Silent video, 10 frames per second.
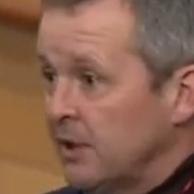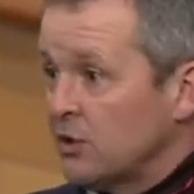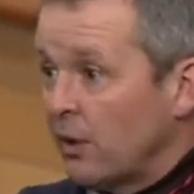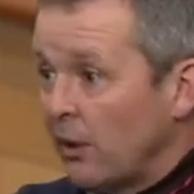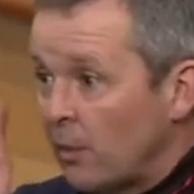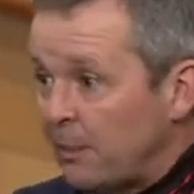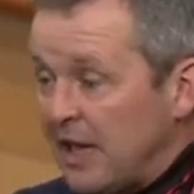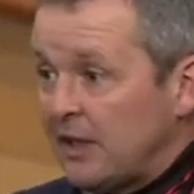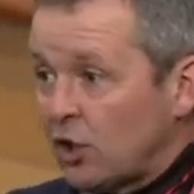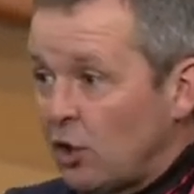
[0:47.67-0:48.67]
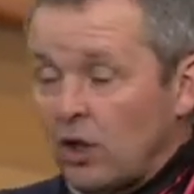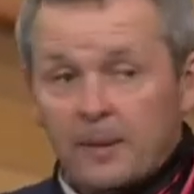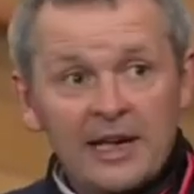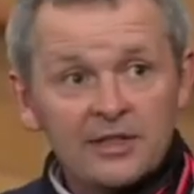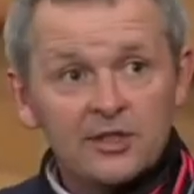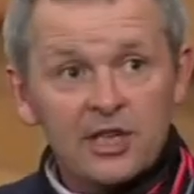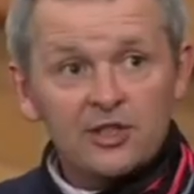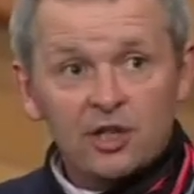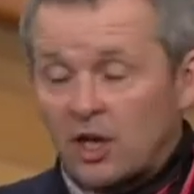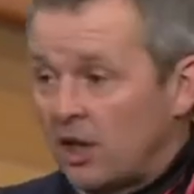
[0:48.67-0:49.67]
So I repeat the call I made to
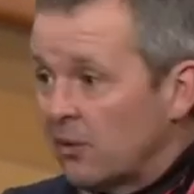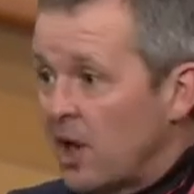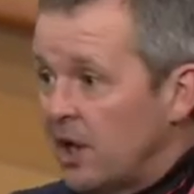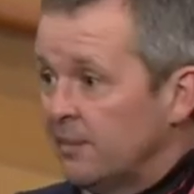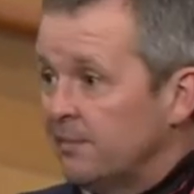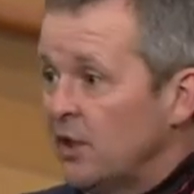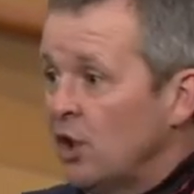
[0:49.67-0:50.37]
Taoiseach earlier on.